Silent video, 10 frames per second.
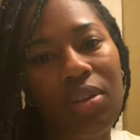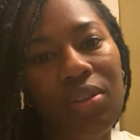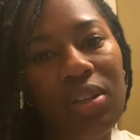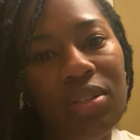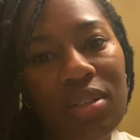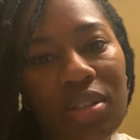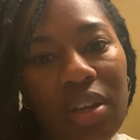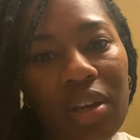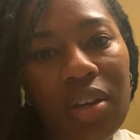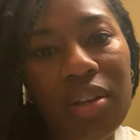this is the
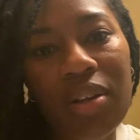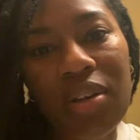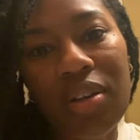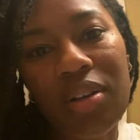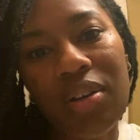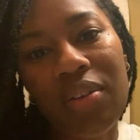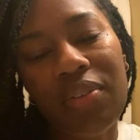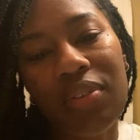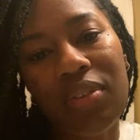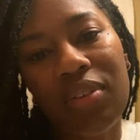color.
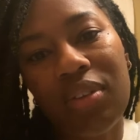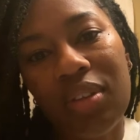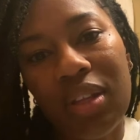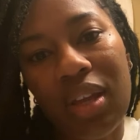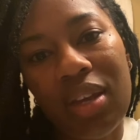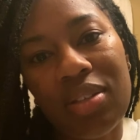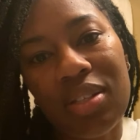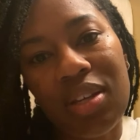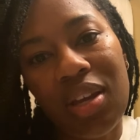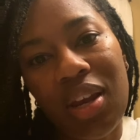Like I
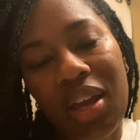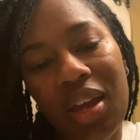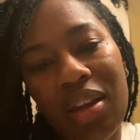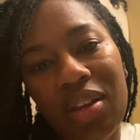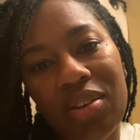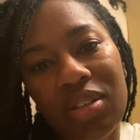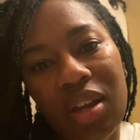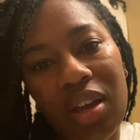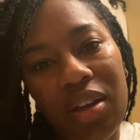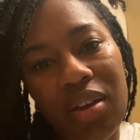said, it kind of looks
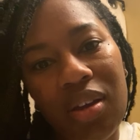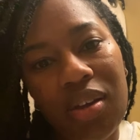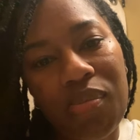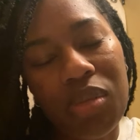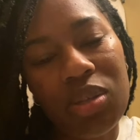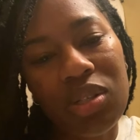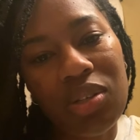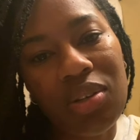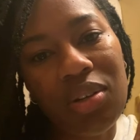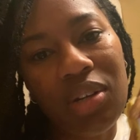like
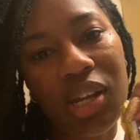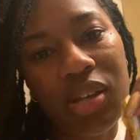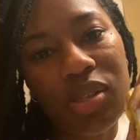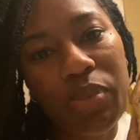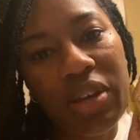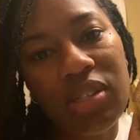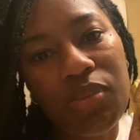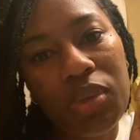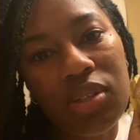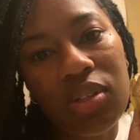mustard, like a spicy
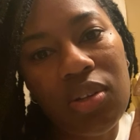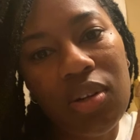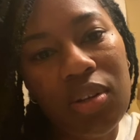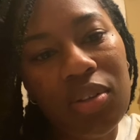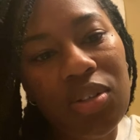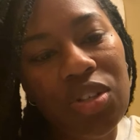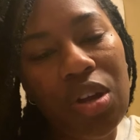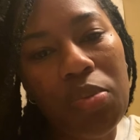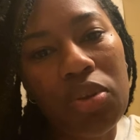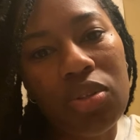mustard or
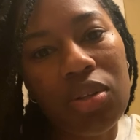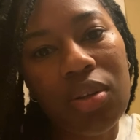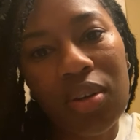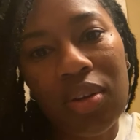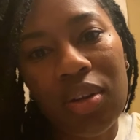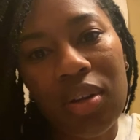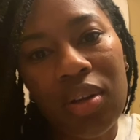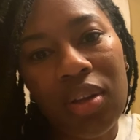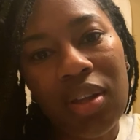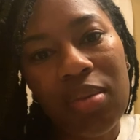Dijon mustard.
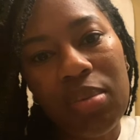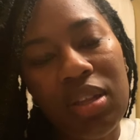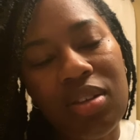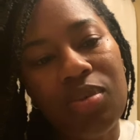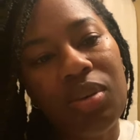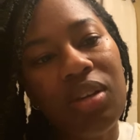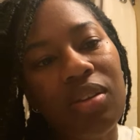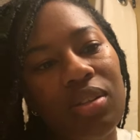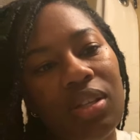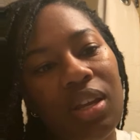But that's what it
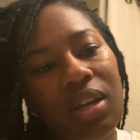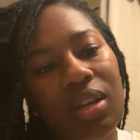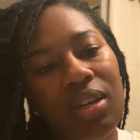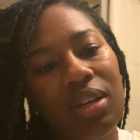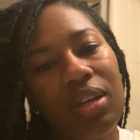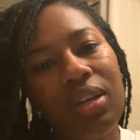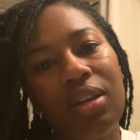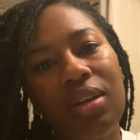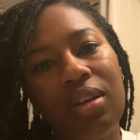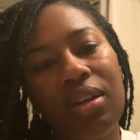looks like.
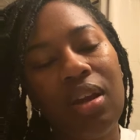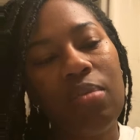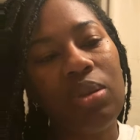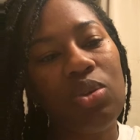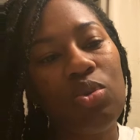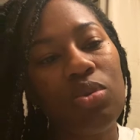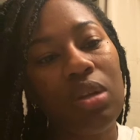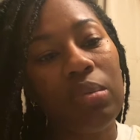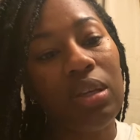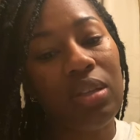And I'm
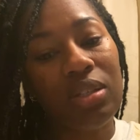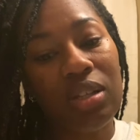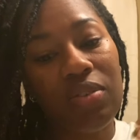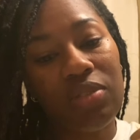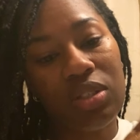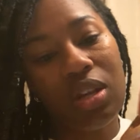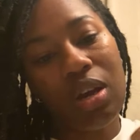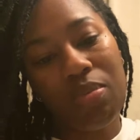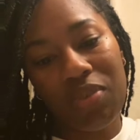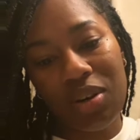gonna get this off the
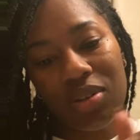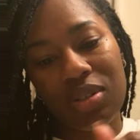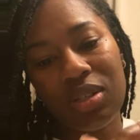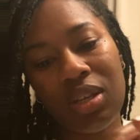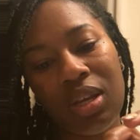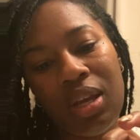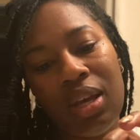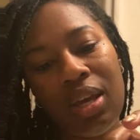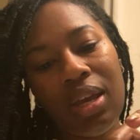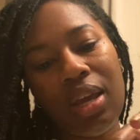top first,
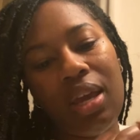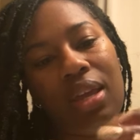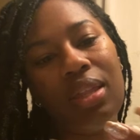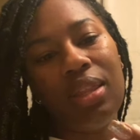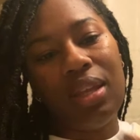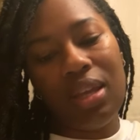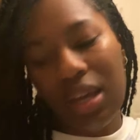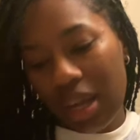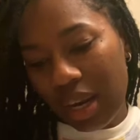and then